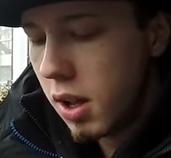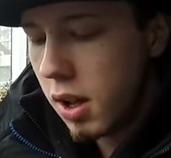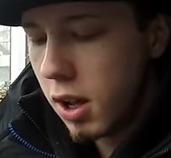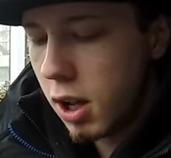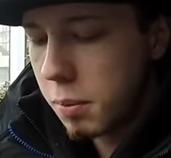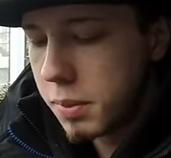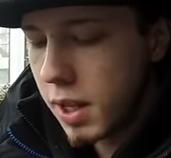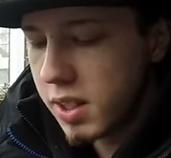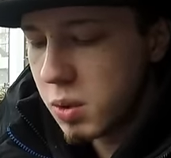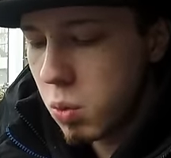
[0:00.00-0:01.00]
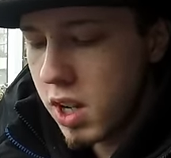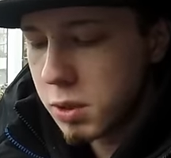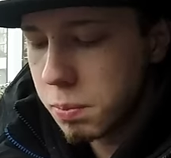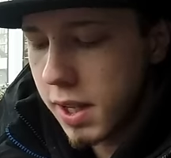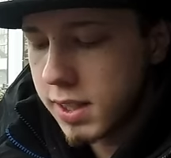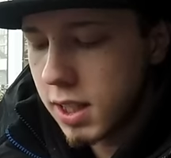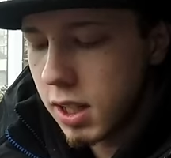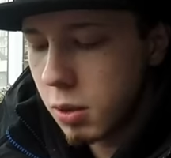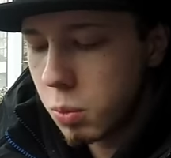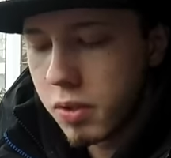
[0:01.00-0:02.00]
um, now this works
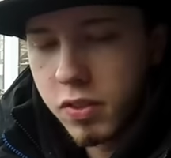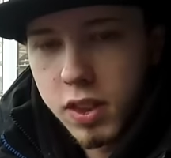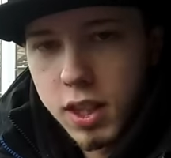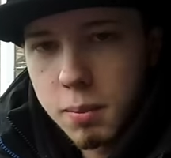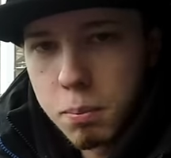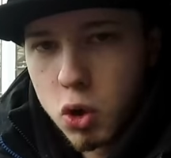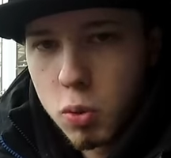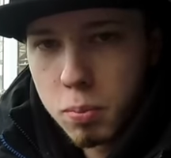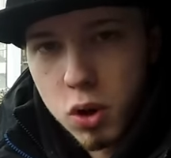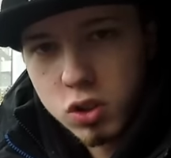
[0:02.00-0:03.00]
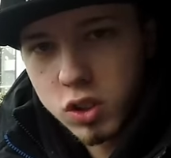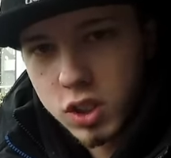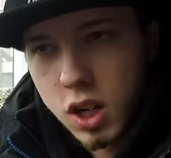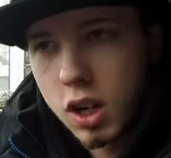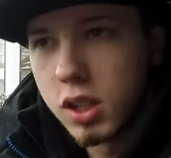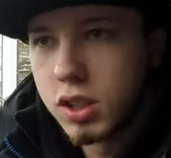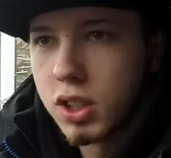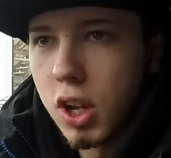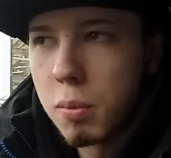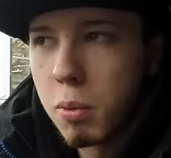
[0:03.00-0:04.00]
better with the more modern cars
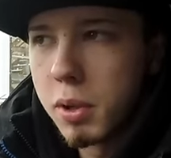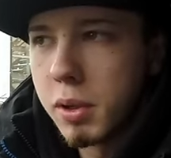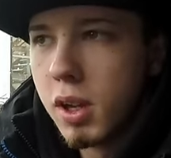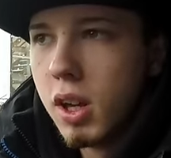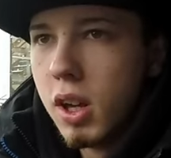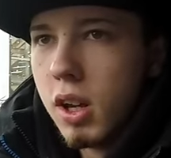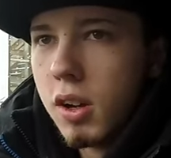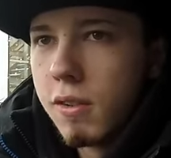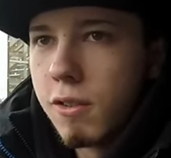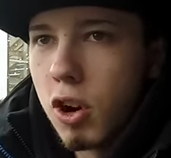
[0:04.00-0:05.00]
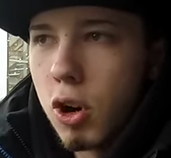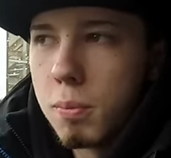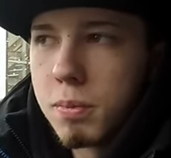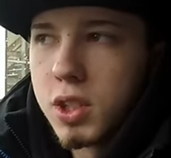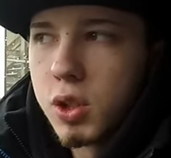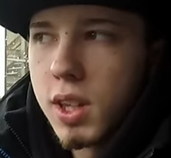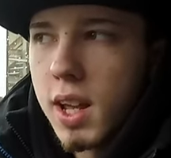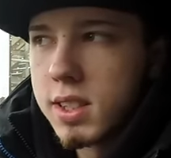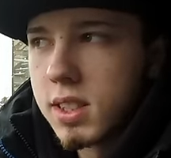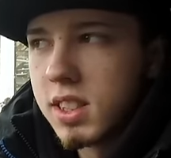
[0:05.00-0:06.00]
so probably from
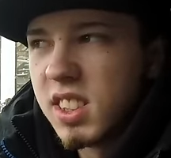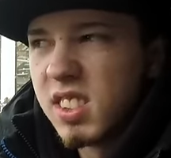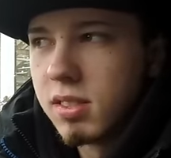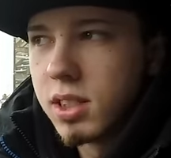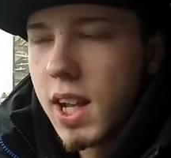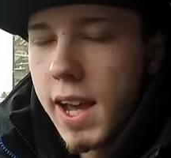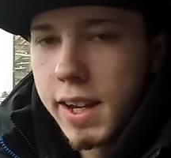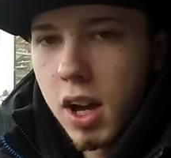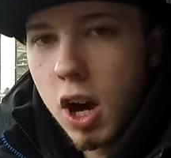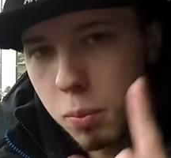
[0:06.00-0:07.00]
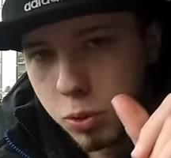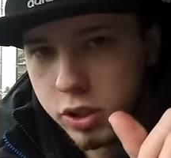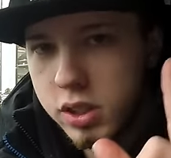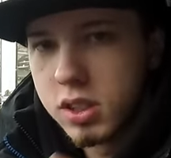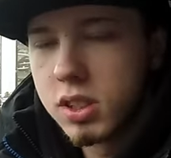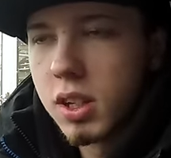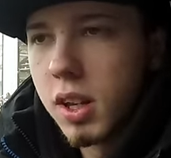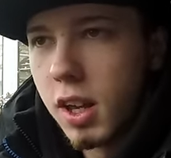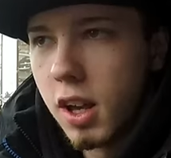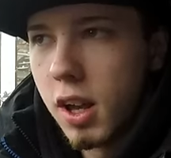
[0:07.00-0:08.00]
2010 upwards
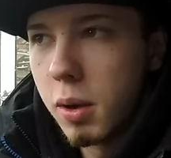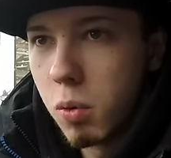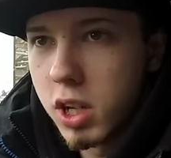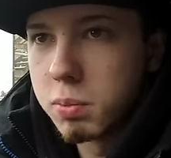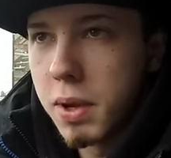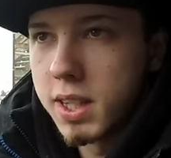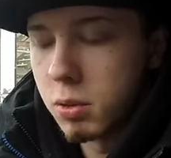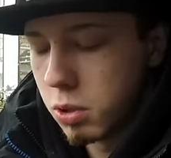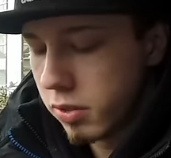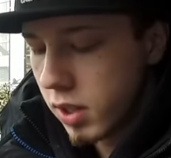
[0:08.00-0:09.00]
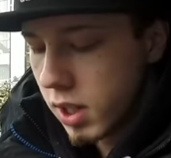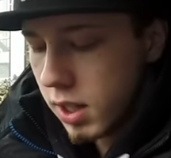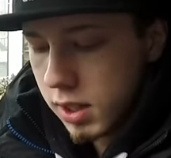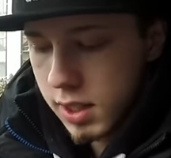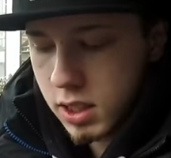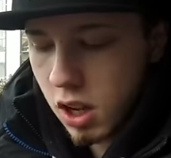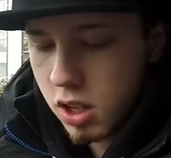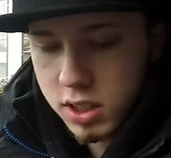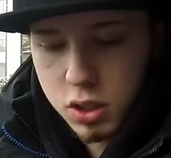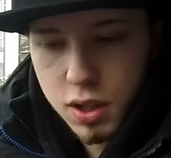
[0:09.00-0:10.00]
uh, it works better with. This
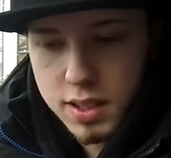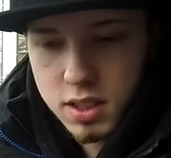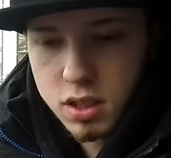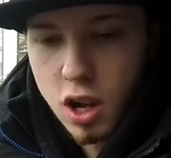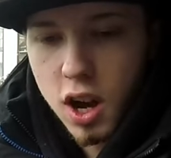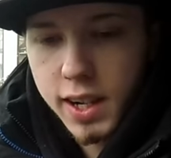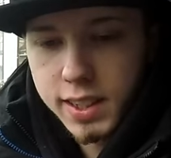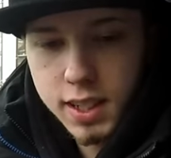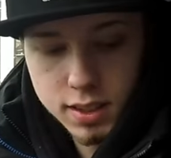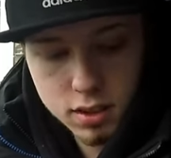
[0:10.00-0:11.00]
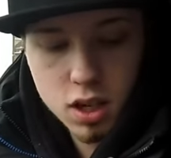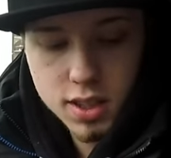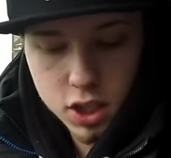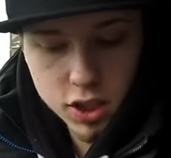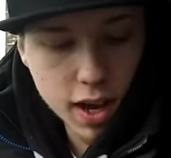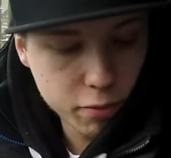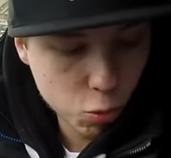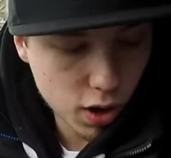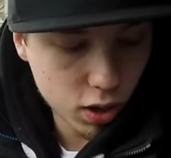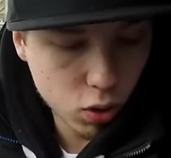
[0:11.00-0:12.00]
car is a 2009 and it does actually have
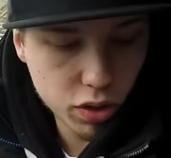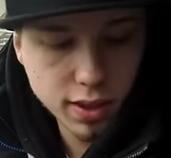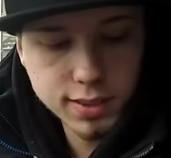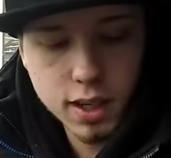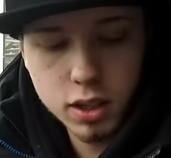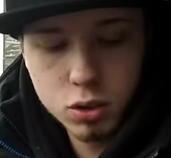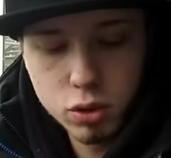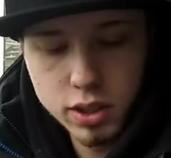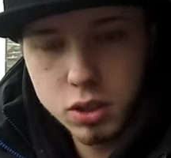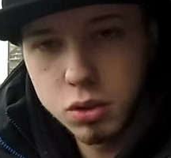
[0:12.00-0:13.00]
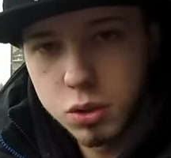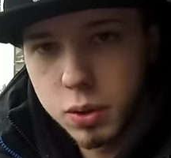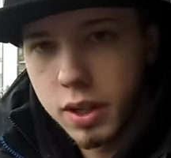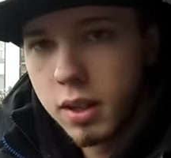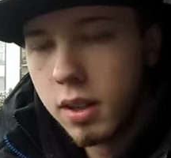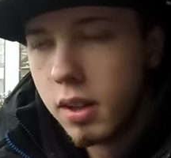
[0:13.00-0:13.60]
quite a lot of things that I can already do to it.